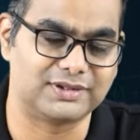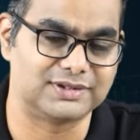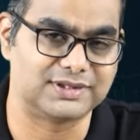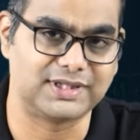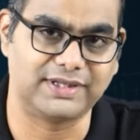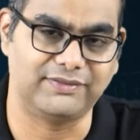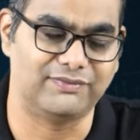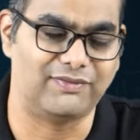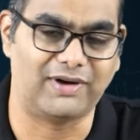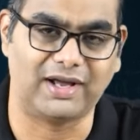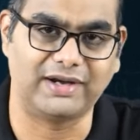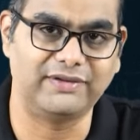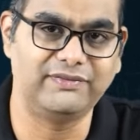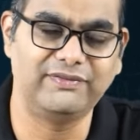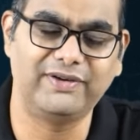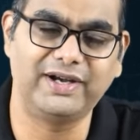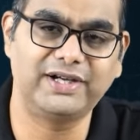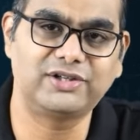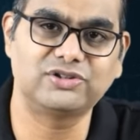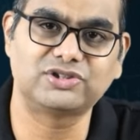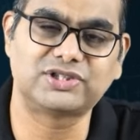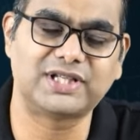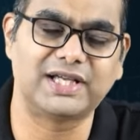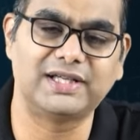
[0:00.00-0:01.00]
See, one
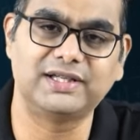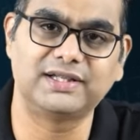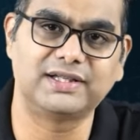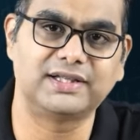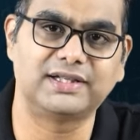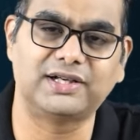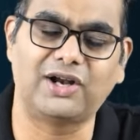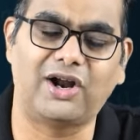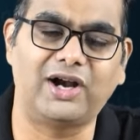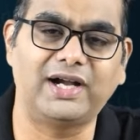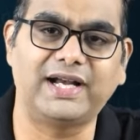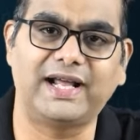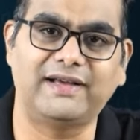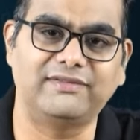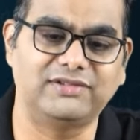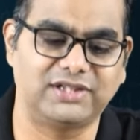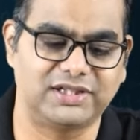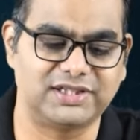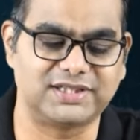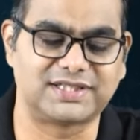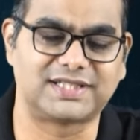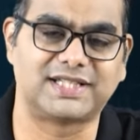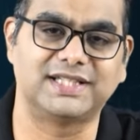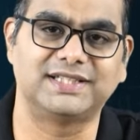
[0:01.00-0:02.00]
way to not have
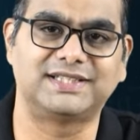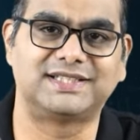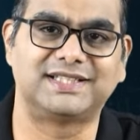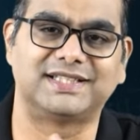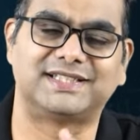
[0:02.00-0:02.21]
the risk is